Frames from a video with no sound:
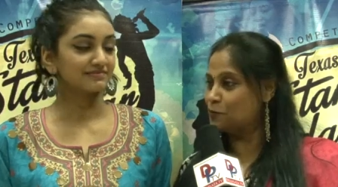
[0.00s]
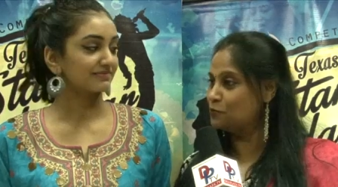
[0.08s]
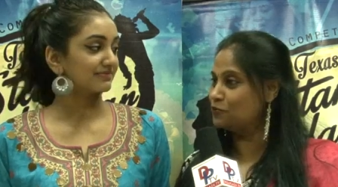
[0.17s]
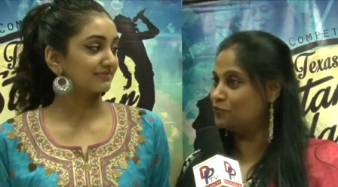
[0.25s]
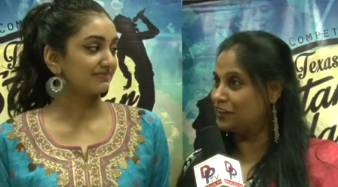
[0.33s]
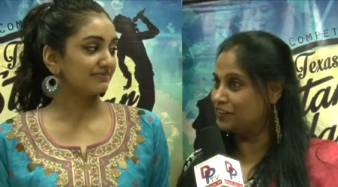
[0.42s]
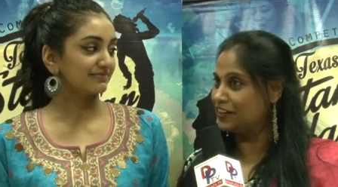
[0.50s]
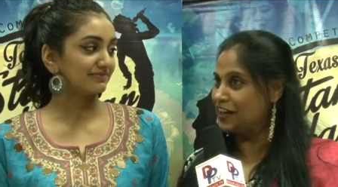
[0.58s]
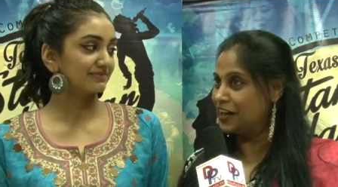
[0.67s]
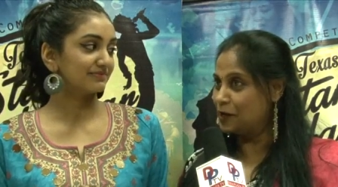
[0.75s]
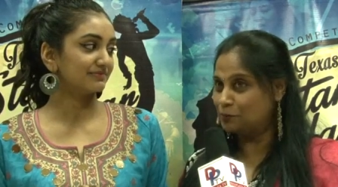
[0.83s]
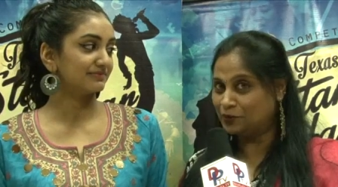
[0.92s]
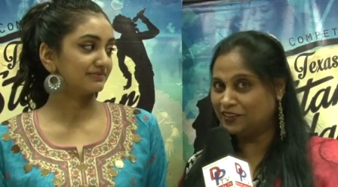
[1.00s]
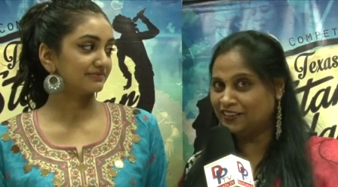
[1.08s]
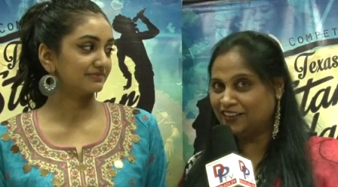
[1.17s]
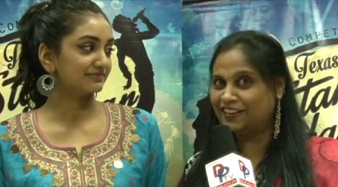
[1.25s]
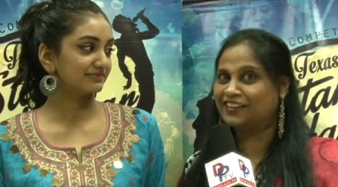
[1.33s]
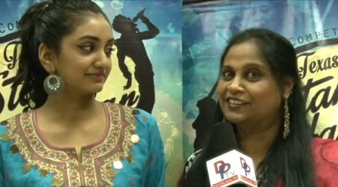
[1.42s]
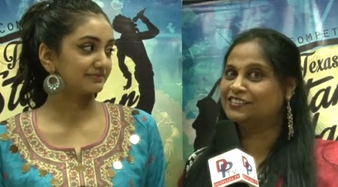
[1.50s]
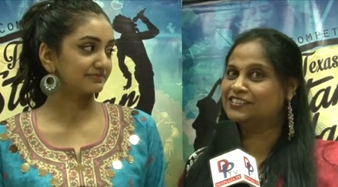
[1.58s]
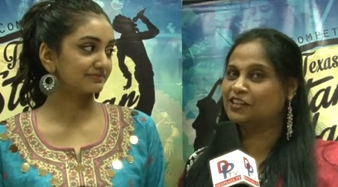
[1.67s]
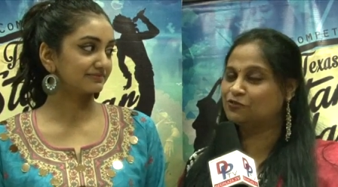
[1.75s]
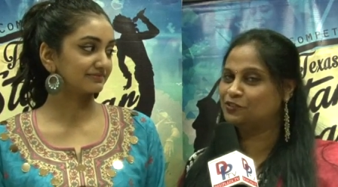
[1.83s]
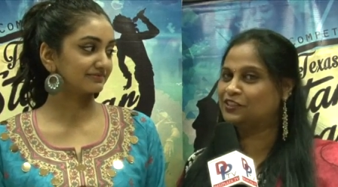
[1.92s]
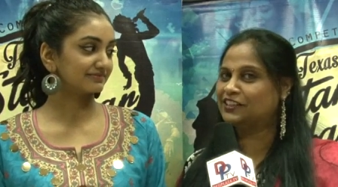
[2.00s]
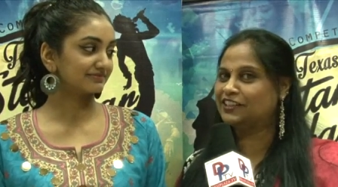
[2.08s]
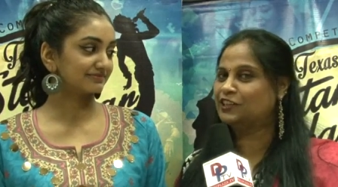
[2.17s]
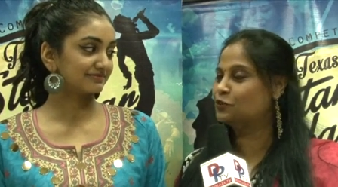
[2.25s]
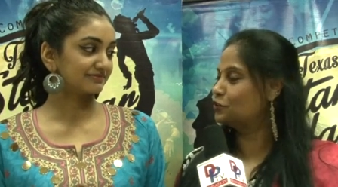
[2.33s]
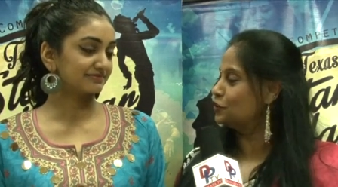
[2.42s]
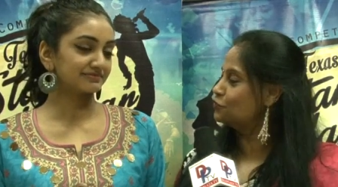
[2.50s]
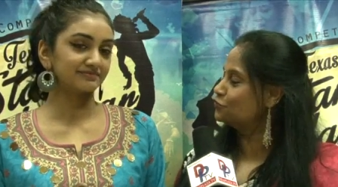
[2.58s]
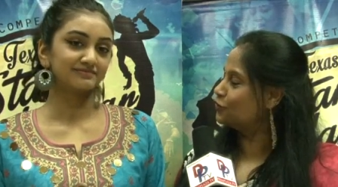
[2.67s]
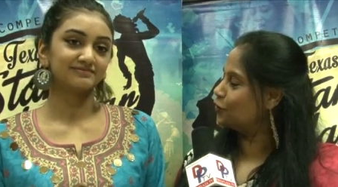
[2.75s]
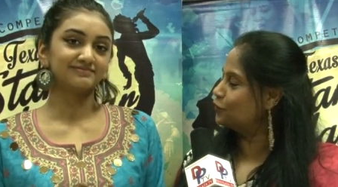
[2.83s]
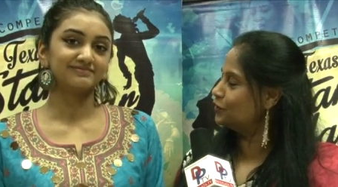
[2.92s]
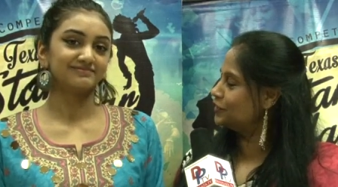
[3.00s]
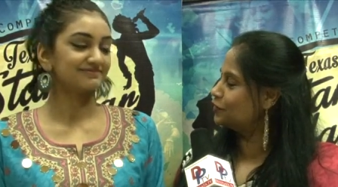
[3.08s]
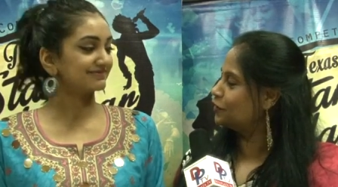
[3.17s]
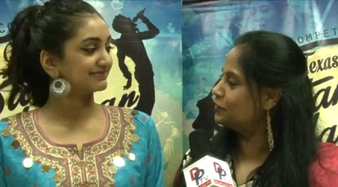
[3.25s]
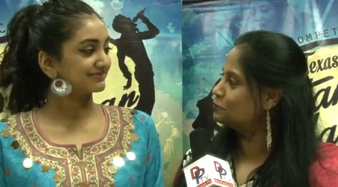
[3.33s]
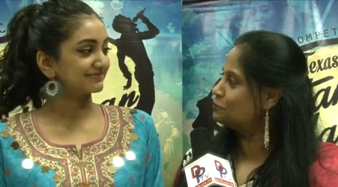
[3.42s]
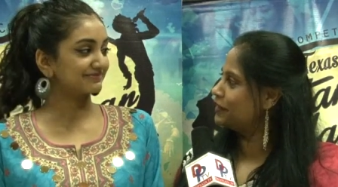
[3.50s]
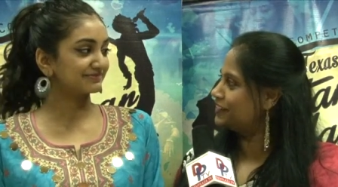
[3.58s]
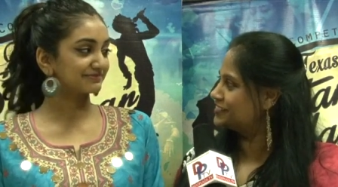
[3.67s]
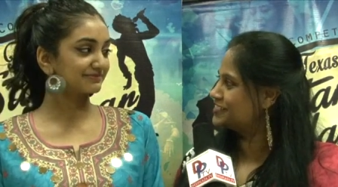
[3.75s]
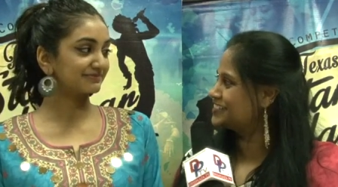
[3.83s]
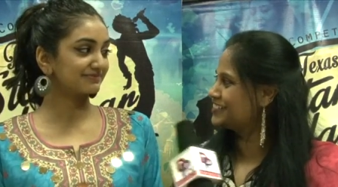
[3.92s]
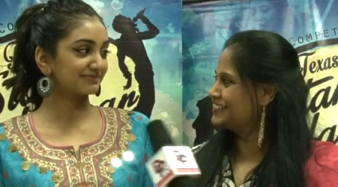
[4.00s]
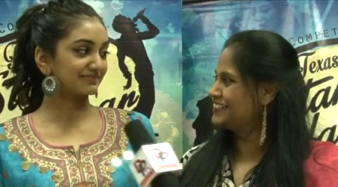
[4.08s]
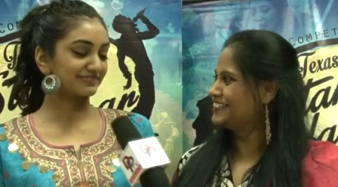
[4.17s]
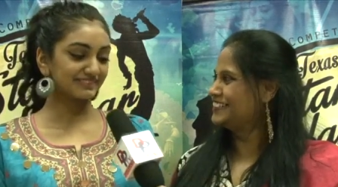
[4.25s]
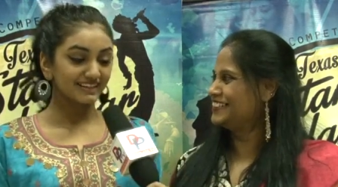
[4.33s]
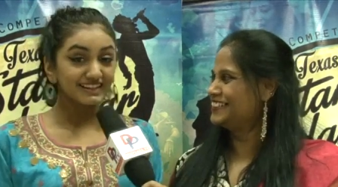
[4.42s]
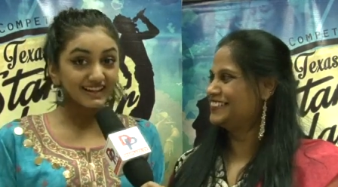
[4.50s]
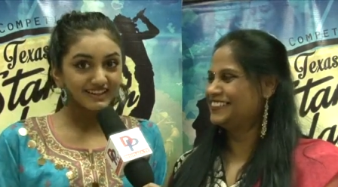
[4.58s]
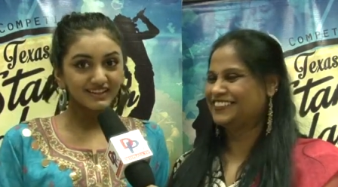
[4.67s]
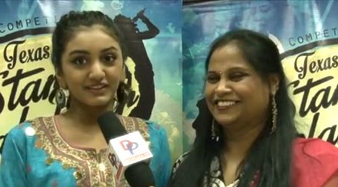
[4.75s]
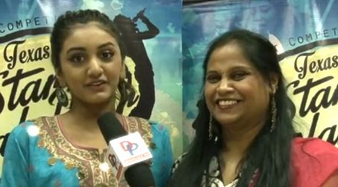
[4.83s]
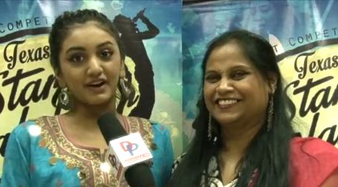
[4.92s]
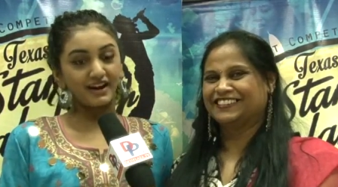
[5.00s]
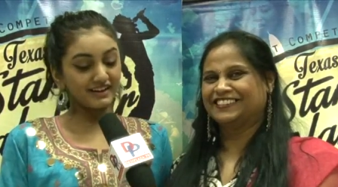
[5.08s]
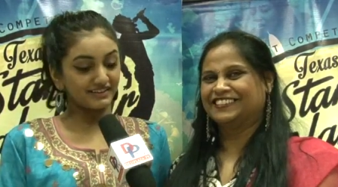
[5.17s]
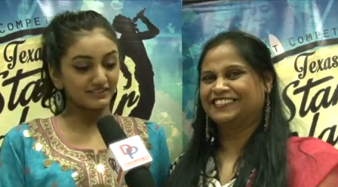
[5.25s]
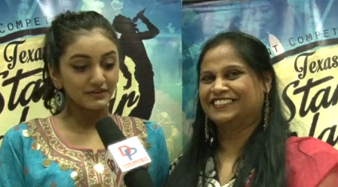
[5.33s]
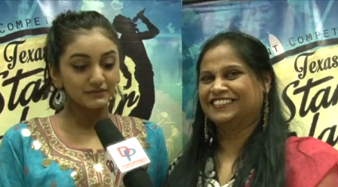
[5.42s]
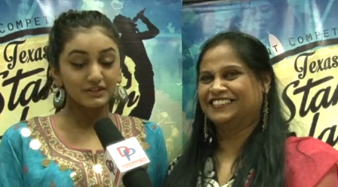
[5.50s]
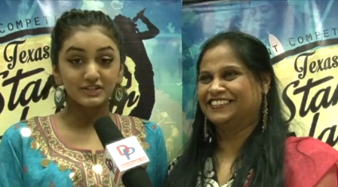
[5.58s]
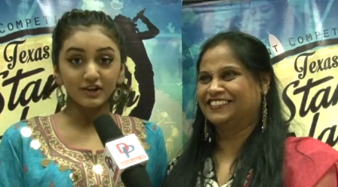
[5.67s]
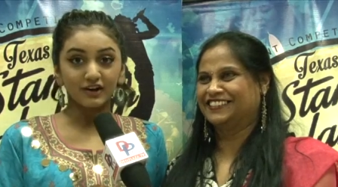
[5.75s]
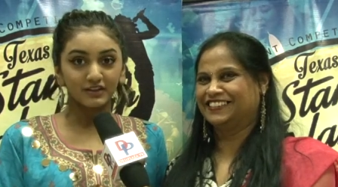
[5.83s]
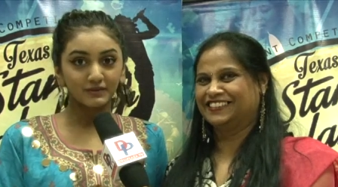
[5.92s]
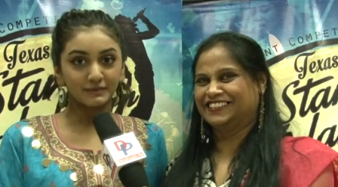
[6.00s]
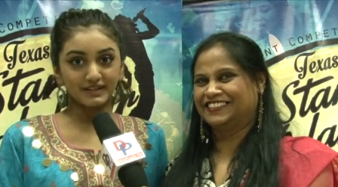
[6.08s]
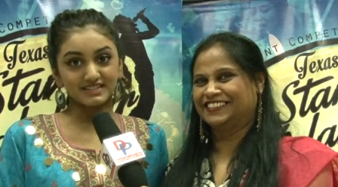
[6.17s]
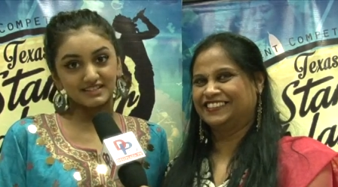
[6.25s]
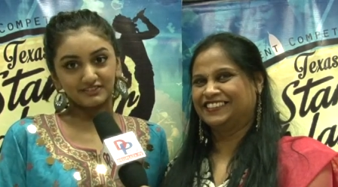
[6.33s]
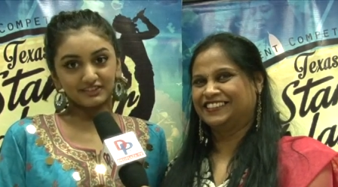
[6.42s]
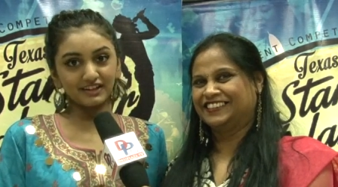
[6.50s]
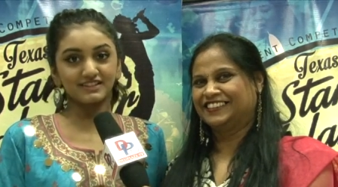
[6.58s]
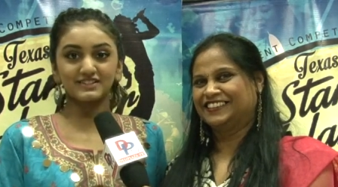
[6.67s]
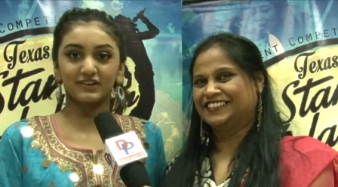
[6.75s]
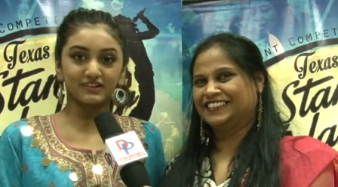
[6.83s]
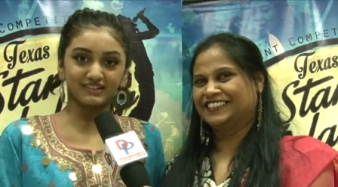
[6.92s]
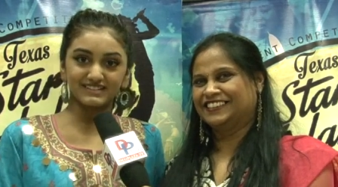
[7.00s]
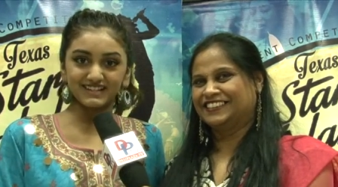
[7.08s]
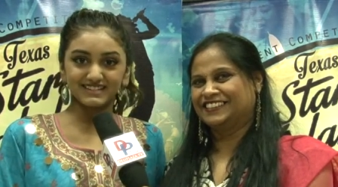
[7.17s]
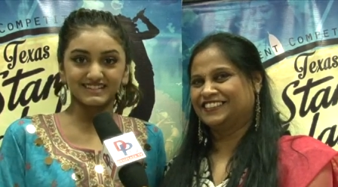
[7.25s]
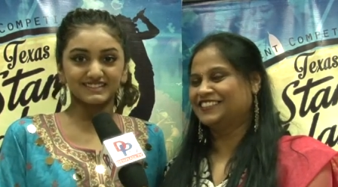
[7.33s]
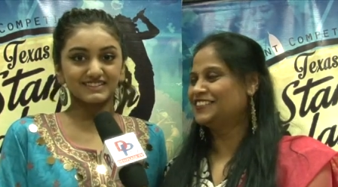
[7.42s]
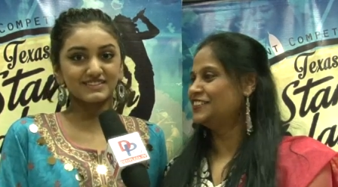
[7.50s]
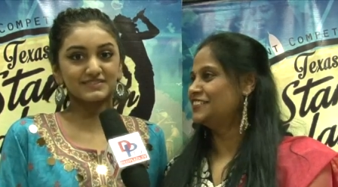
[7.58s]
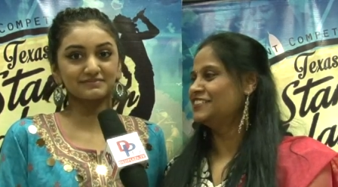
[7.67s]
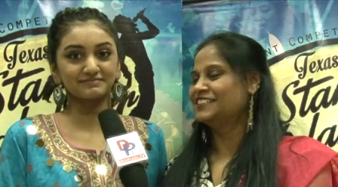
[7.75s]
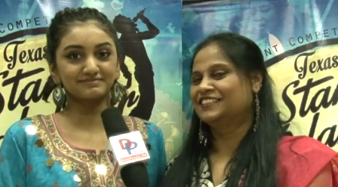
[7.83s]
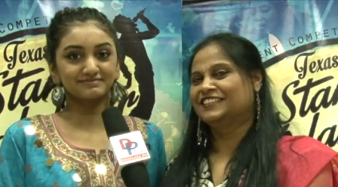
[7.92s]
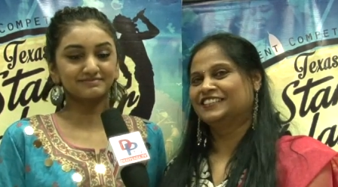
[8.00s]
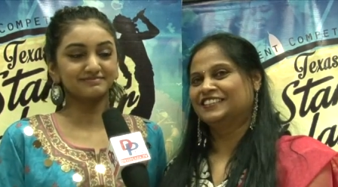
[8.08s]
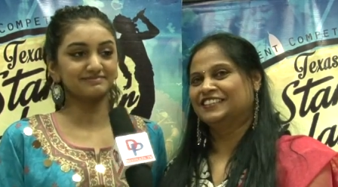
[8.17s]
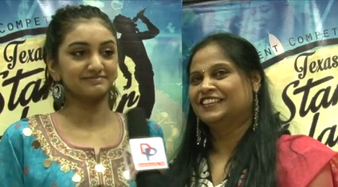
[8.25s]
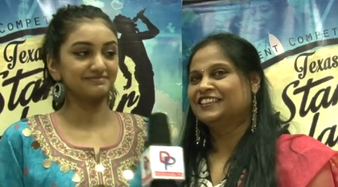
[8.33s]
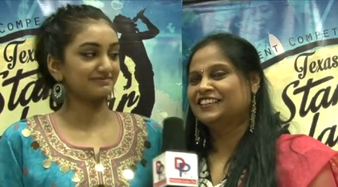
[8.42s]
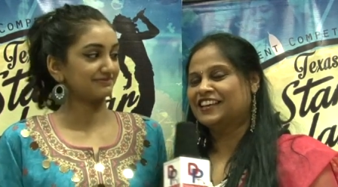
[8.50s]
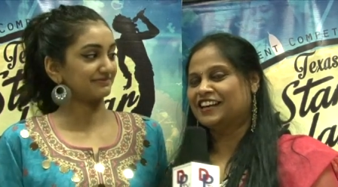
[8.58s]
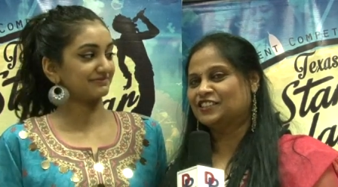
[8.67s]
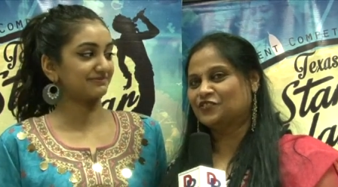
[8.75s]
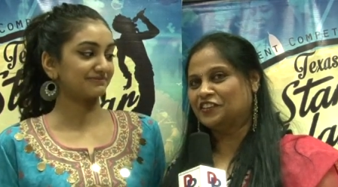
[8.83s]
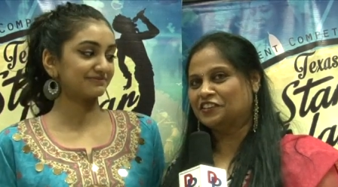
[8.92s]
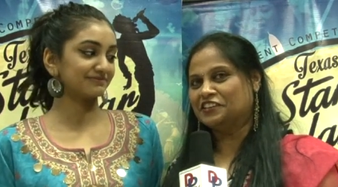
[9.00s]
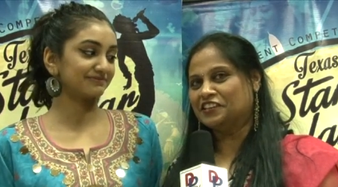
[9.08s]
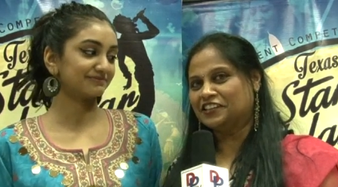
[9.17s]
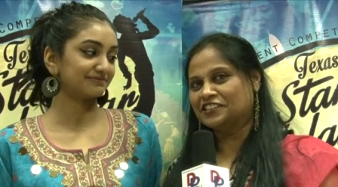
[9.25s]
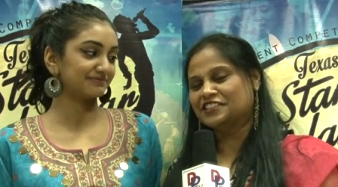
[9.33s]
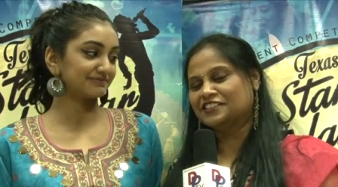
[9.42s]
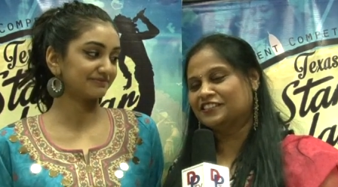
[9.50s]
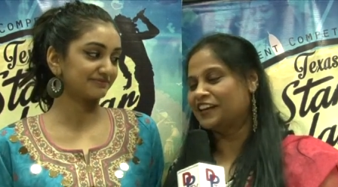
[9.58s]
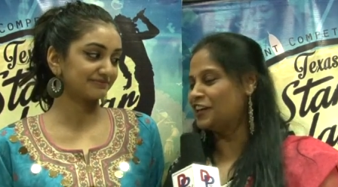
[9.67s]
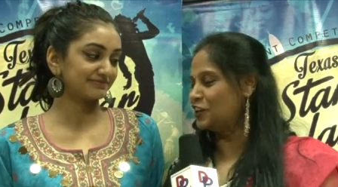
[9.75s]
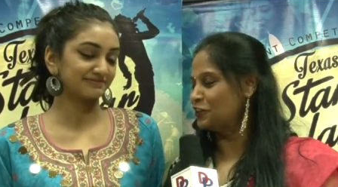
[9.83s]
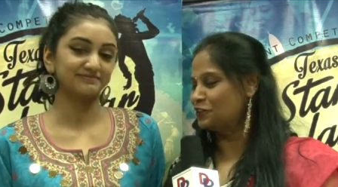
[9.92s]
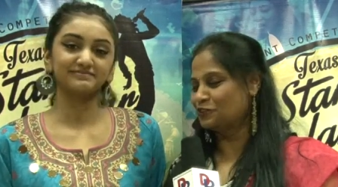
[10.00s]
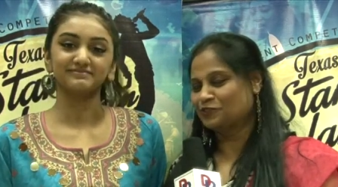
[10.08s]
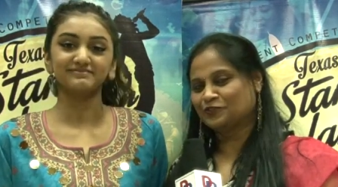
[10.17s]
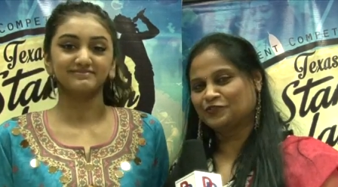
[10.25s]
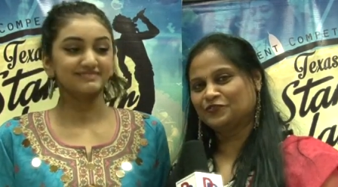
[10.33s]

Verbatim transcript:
Speaker 1: am very happy and definitely looking forward and all the best.
Speaker 2: Thank you. I wish all the best of luck to all contestants.
Speaker 1: That's very nice. Thank you.